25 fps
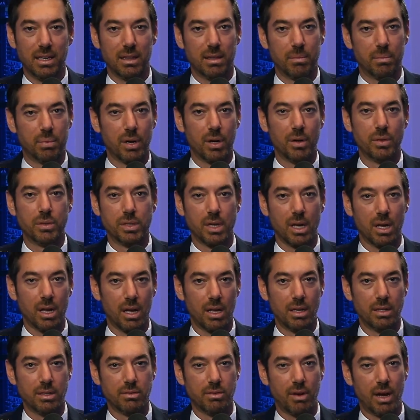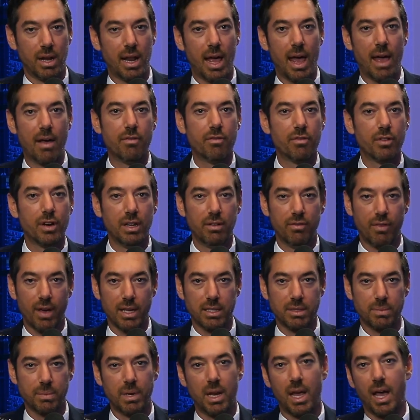the pros and cons. Right, every
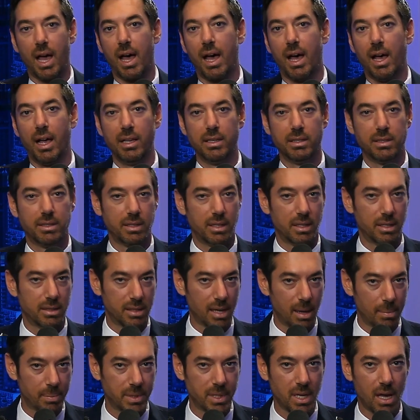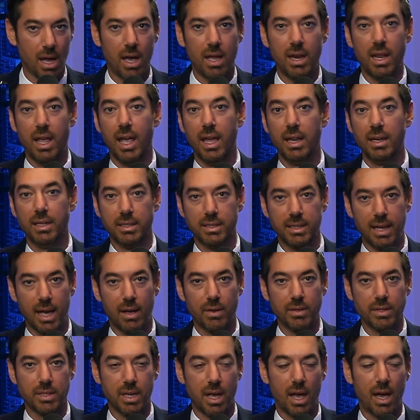investment has its upside and its
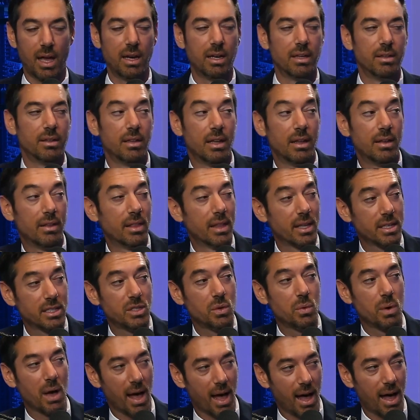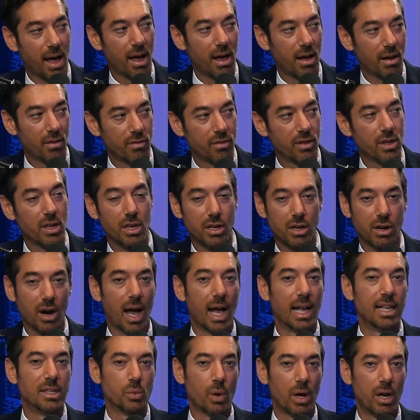downside, and unless you have your
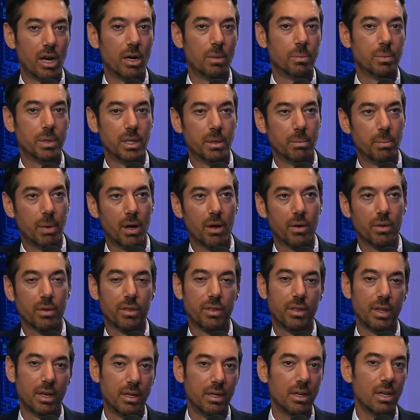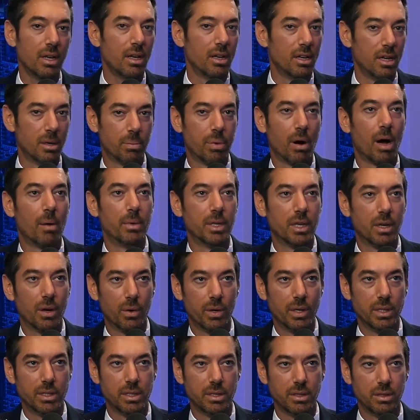eyes wide open to both, then you're probably
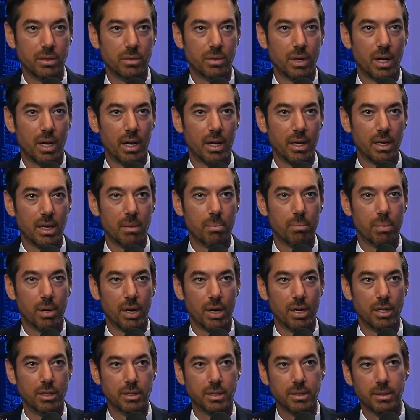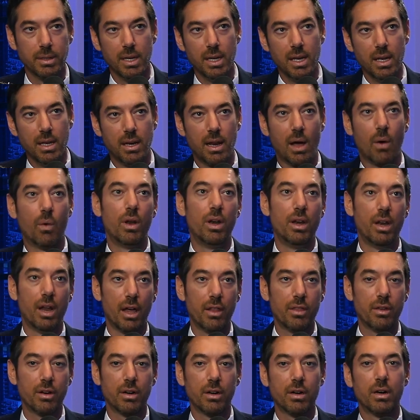going to uh, get burned. Now,
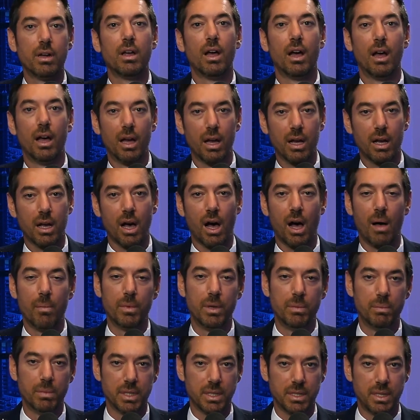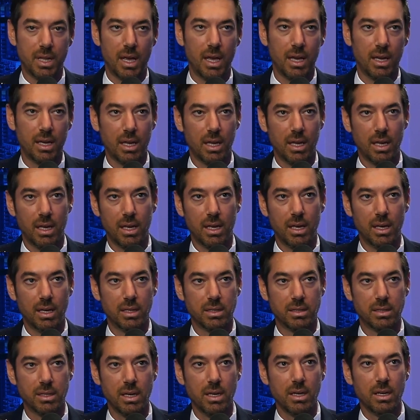another uh, common mistake
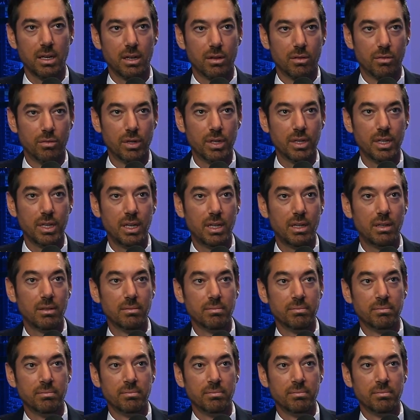is really